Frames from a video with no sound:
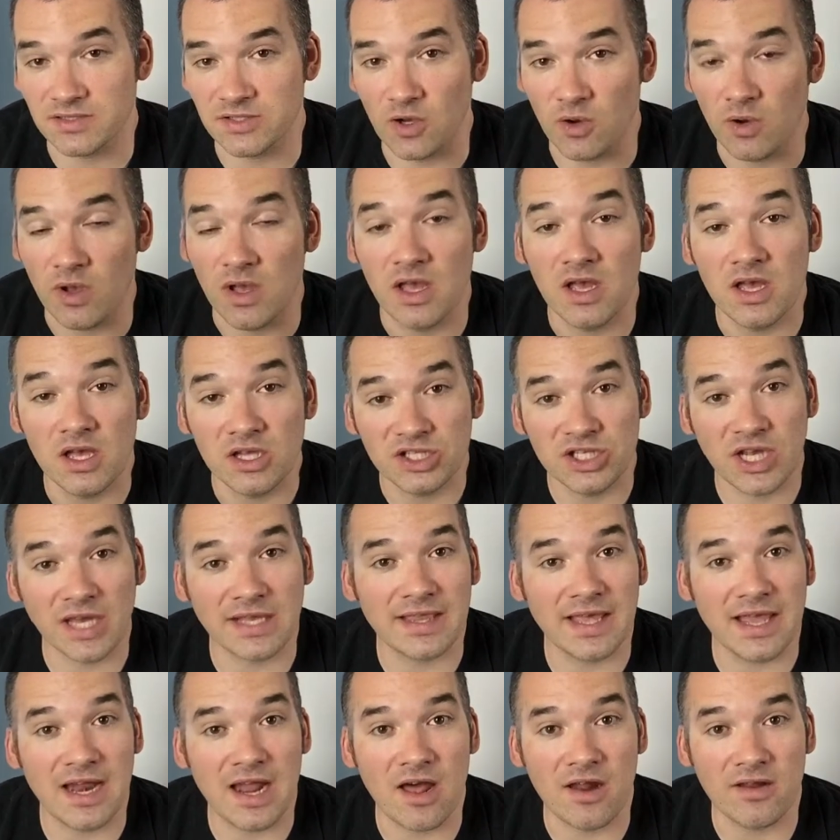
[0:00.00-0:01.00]
So check
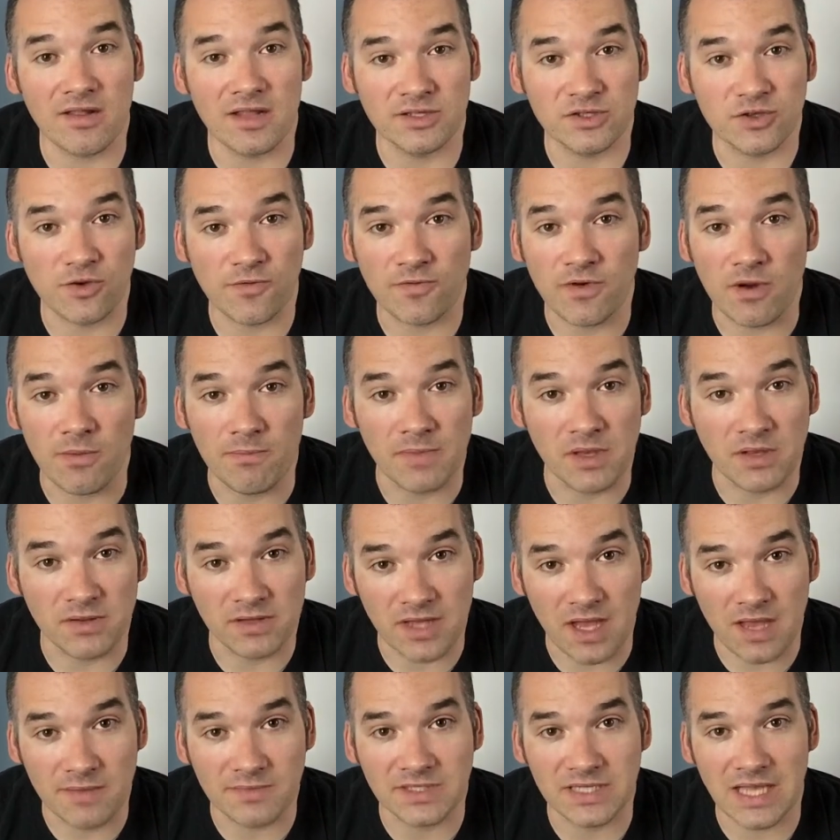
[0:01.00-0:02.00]
that out. That's over at
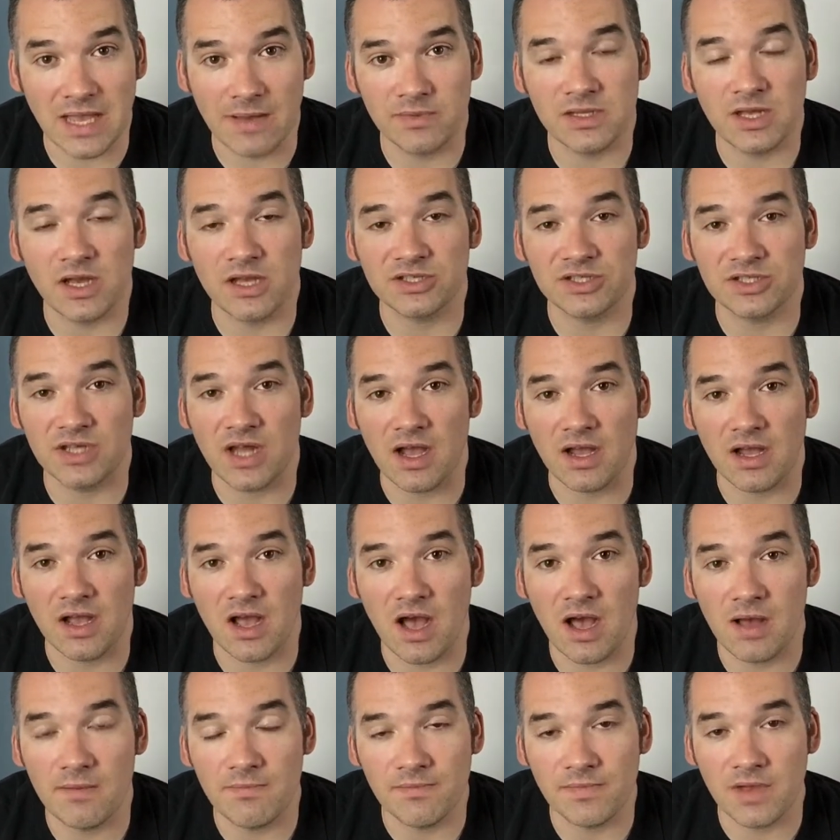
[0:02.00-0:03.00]

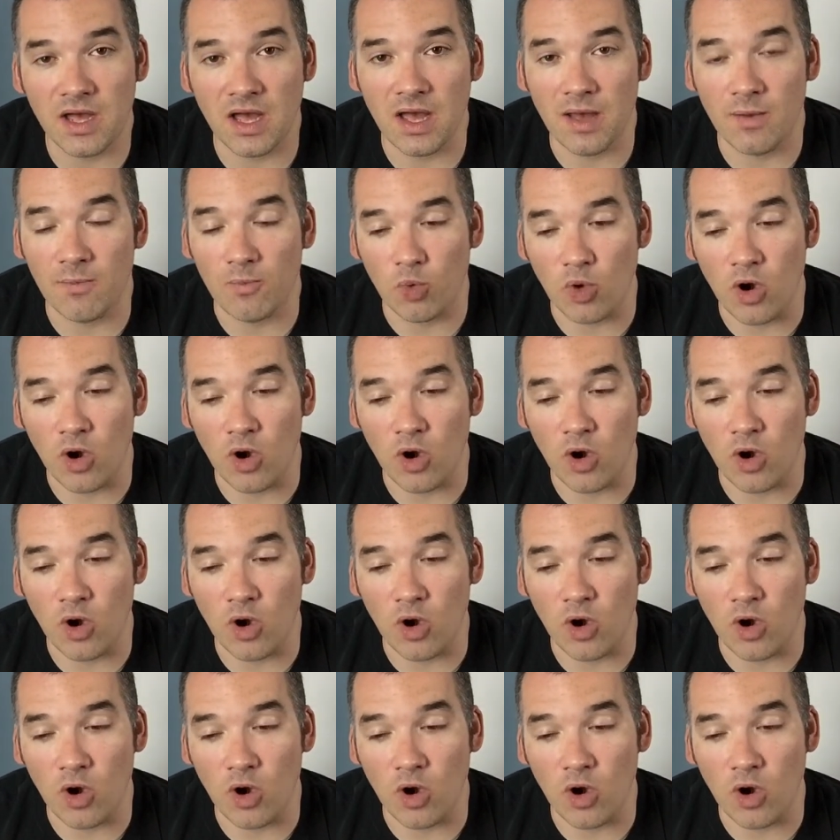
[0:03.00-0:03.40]
mealtimesabotage.com.